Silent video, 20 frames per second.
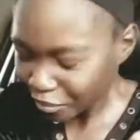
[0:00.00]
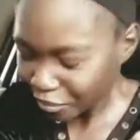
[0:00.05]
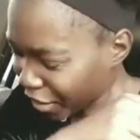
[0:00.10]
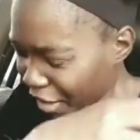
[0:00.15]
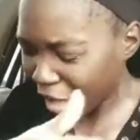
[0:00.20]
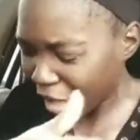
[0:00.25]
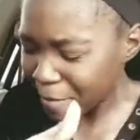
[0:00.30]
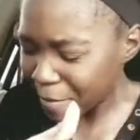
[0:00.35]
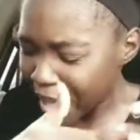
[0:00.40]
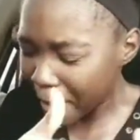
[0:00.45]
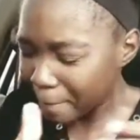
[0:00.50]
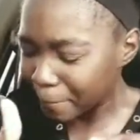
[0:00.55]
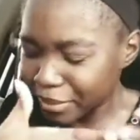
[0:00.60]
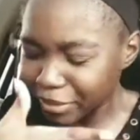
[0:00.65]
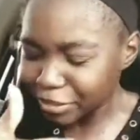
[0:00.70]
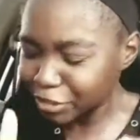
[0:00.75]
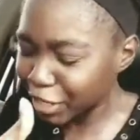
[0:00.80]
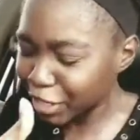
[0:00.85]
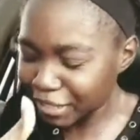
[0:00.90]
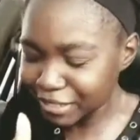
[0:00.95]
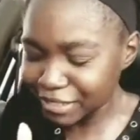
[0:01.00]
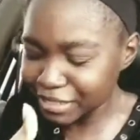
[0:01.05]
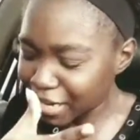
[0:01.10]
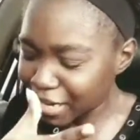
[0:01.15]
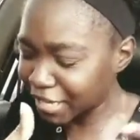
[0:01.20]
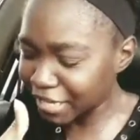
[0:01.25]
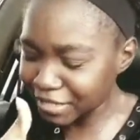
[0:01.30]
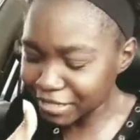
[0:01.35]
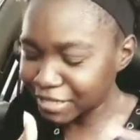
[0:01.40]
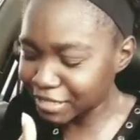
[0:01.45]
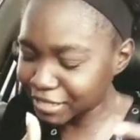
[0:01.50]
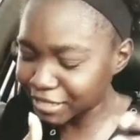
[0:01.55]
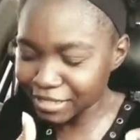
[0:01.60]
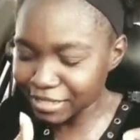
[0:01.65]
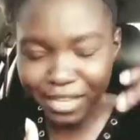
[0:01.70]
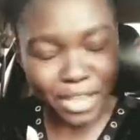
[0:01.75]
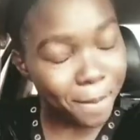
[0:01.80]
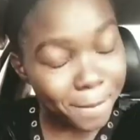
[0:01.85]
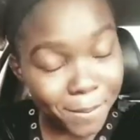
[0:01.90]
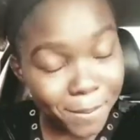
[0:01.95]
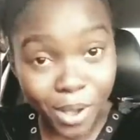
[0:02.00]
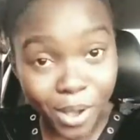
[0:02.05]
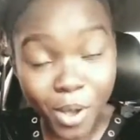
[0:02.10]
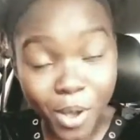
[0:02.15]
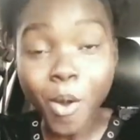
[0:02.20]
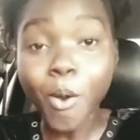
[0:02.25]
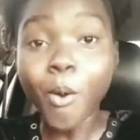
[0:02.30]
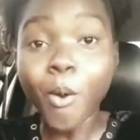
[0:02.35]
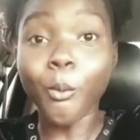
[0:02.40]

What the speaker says: I mean, I pressure this in your system.